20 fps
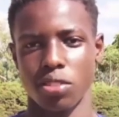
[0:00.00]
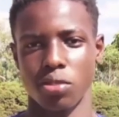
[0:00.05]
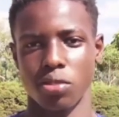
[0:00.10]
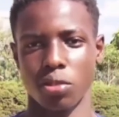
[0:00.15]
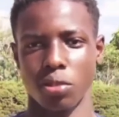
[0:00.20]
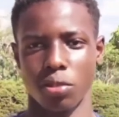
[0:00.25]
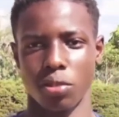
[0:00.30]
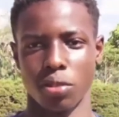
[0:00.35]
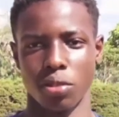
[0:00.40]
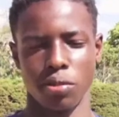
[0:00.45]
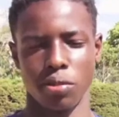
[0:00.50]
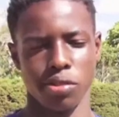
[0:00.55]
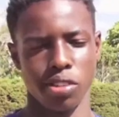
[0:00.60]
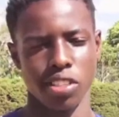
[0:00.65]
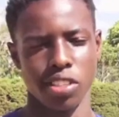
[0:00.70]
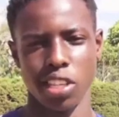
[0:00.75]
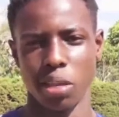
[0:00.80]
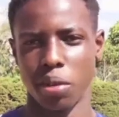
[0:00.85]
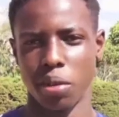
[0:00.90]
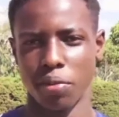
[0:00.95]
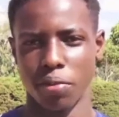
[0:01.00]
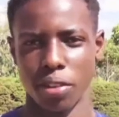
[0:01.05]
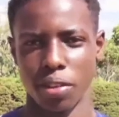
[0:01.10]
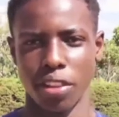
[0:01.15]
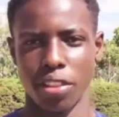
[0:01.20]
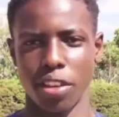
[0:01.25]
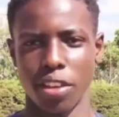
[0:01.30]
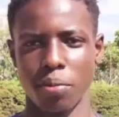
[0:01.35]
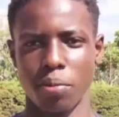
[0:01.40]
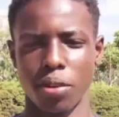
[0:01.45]
so we're just aiming for
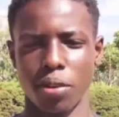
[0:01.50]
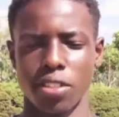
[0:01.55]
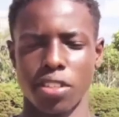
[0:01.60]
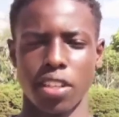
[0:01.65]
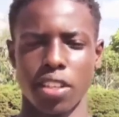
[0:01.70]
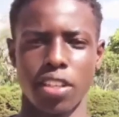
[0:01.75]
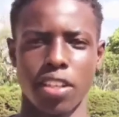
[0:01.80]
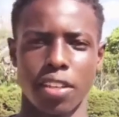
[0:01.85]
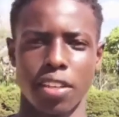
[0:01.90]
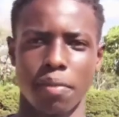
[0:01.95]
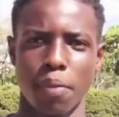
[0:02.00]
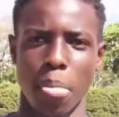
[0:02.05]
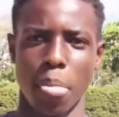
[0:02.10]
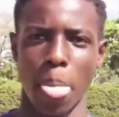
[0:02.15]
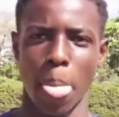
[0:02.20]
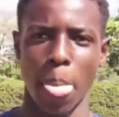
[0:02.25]
the 3 points a day.